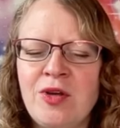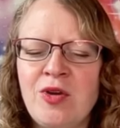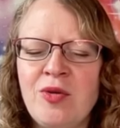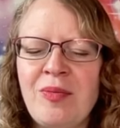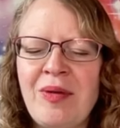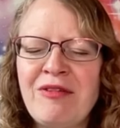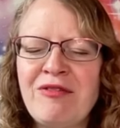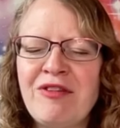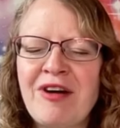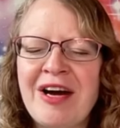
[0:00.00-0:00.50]
You
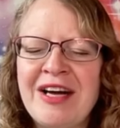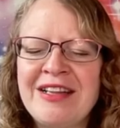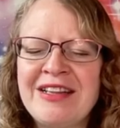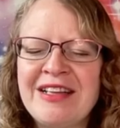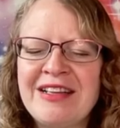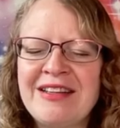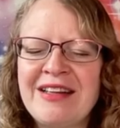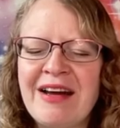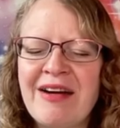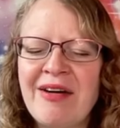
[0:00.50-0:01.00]
may find
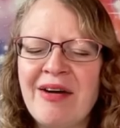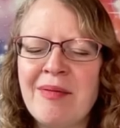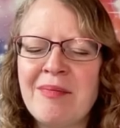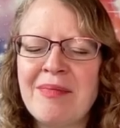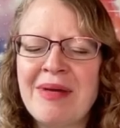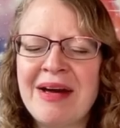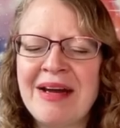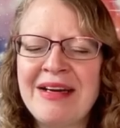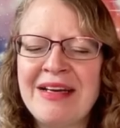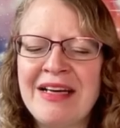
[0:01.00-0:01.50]
that there are
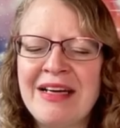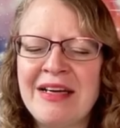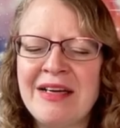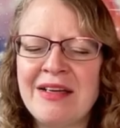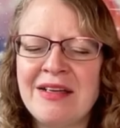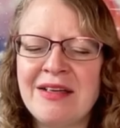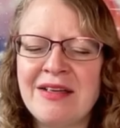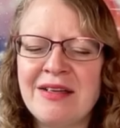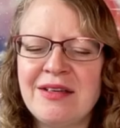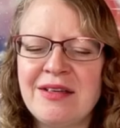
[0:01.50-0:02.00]

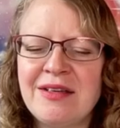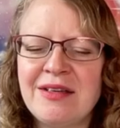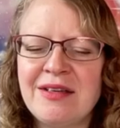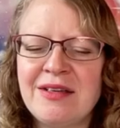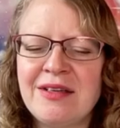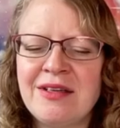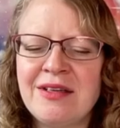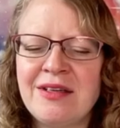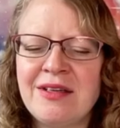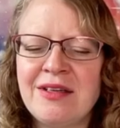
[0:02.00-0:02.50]
many
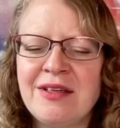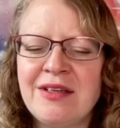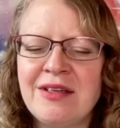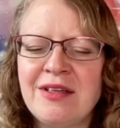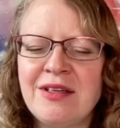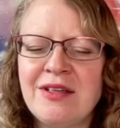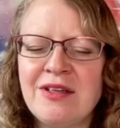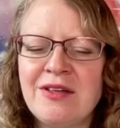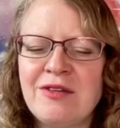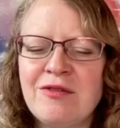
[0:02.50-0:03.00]

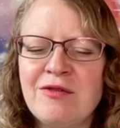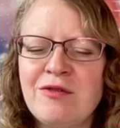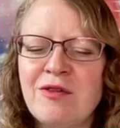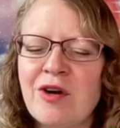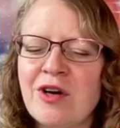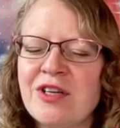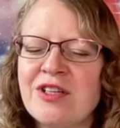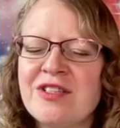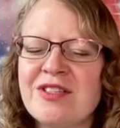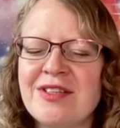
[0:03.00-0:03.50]

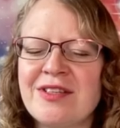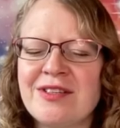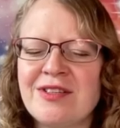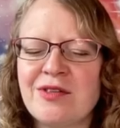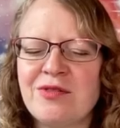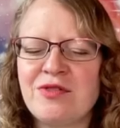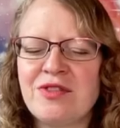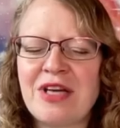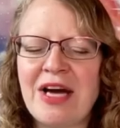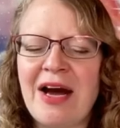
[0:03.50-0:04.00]
voices
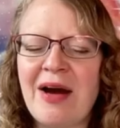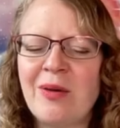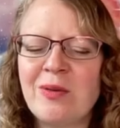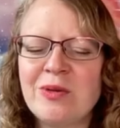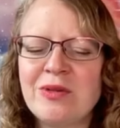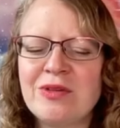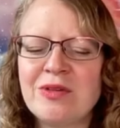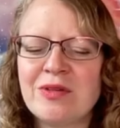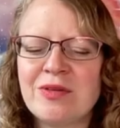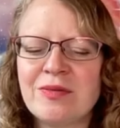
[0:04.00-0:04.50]
of
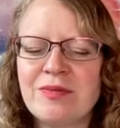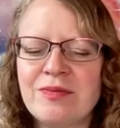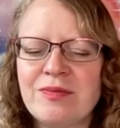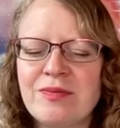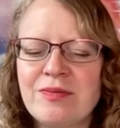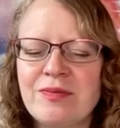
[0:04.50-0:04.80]
doubt